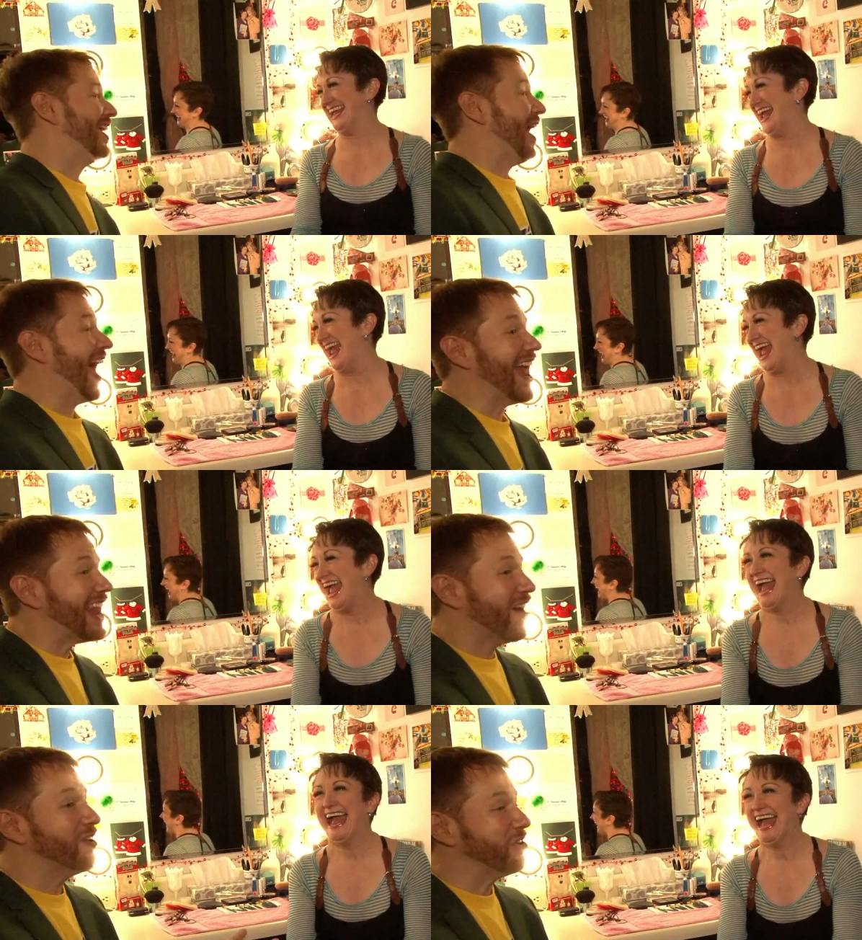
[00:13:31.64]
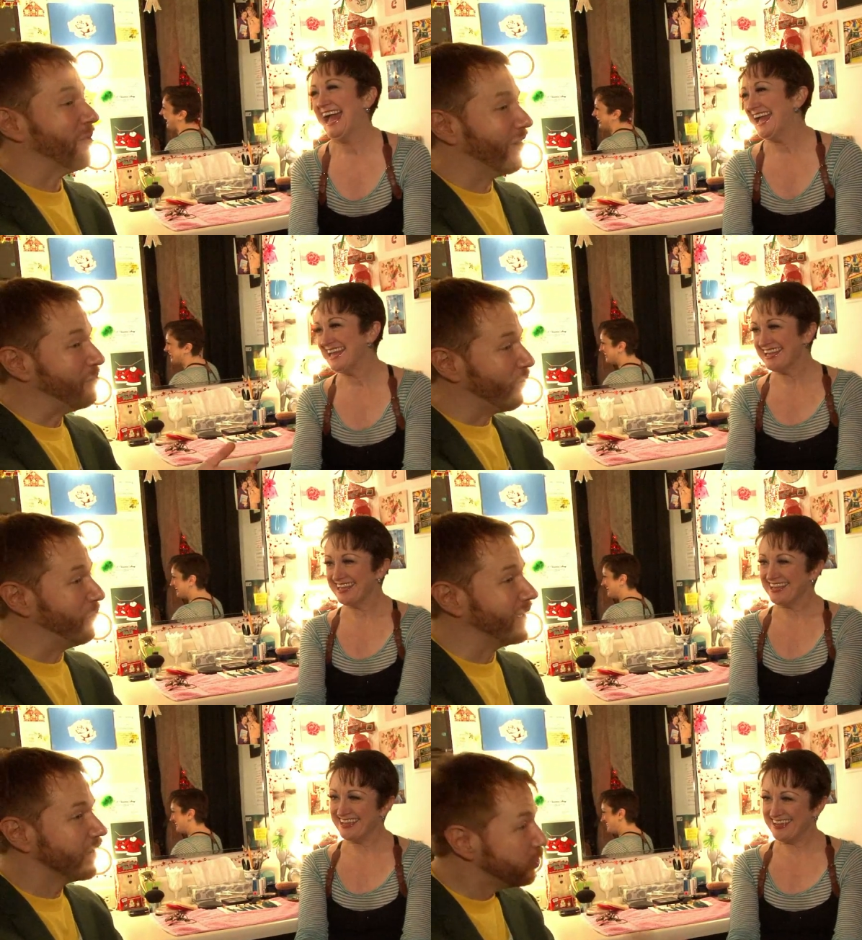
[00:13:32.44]
Speaker 1: and now here you are on
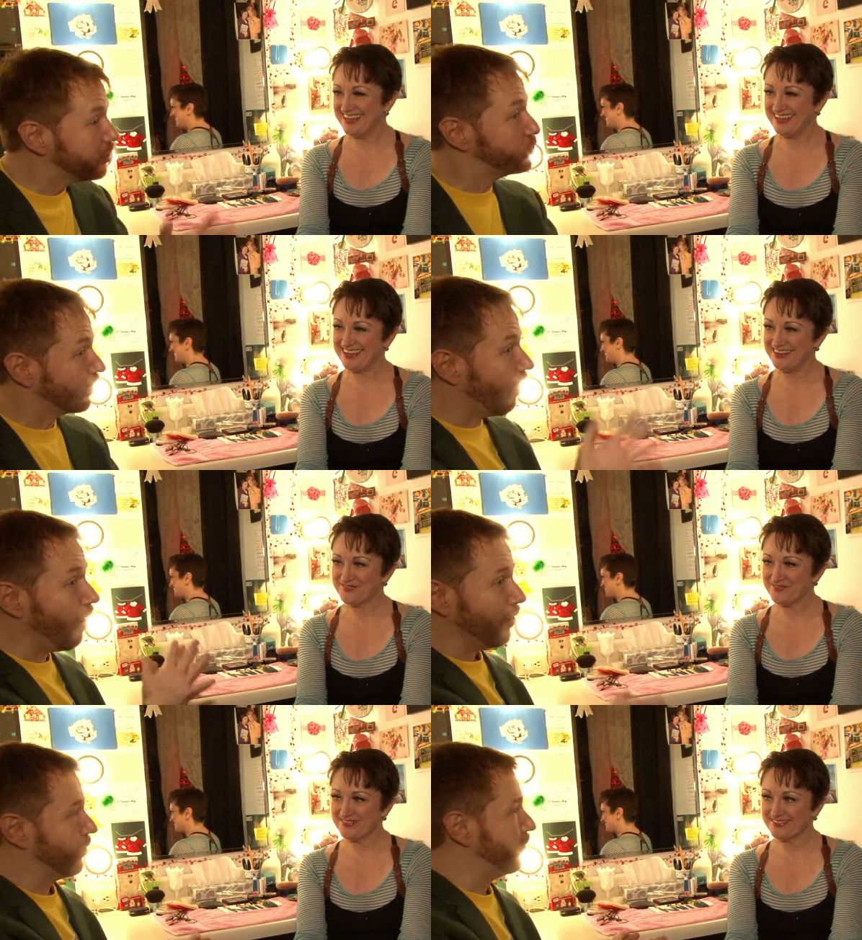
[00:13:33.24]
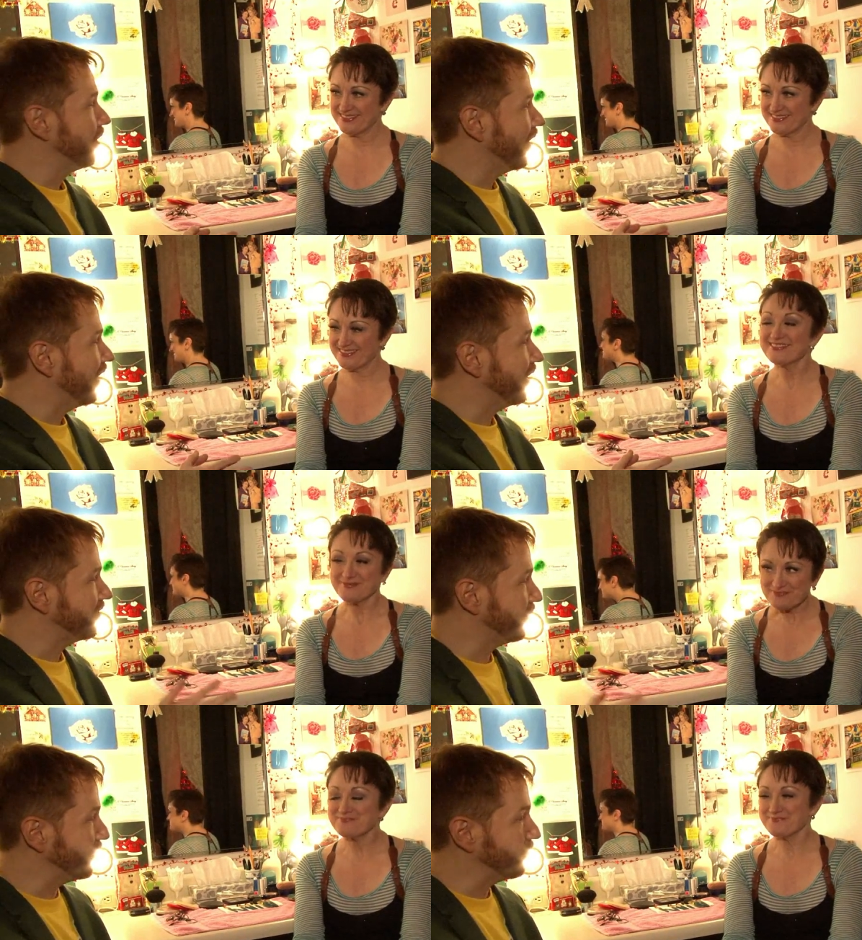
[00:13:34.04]
Broadway and You did Chicago uh,
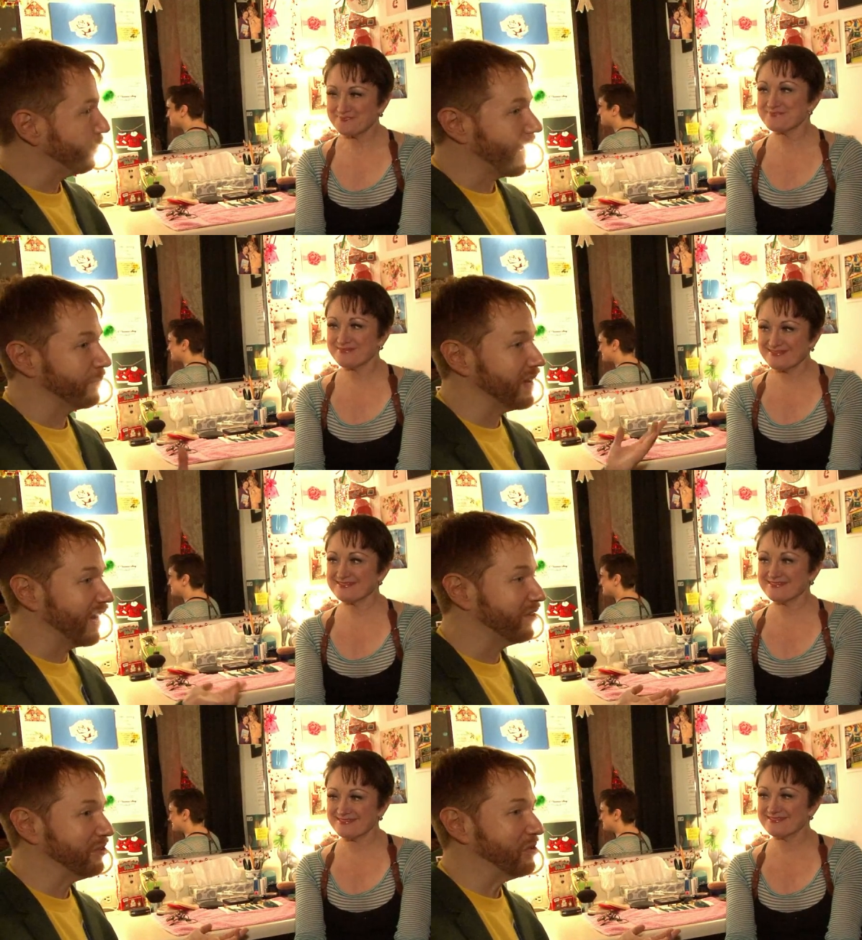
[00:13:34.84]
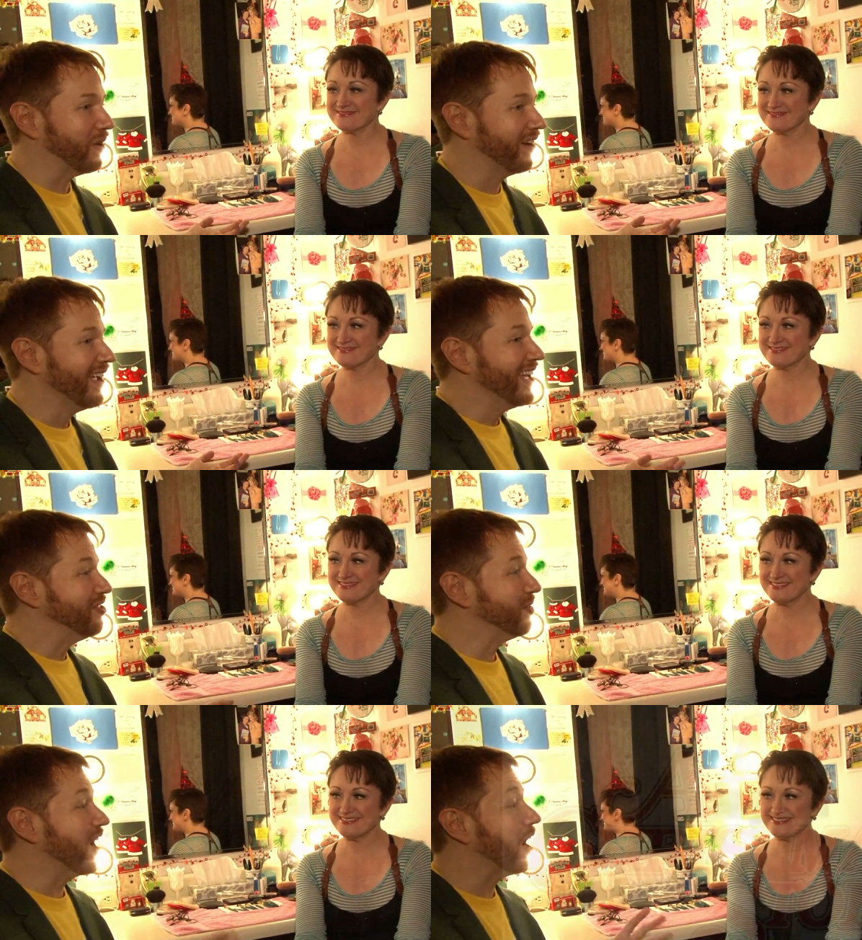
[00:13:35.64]
several years back, but now here you are
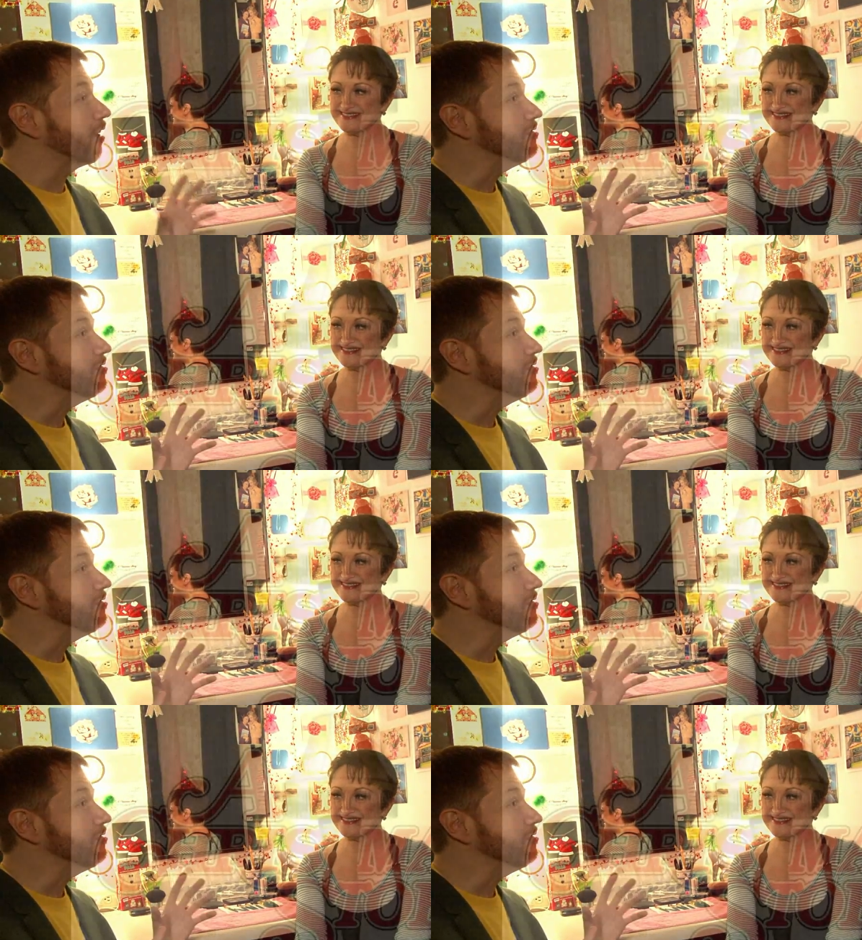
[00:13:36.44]
doing a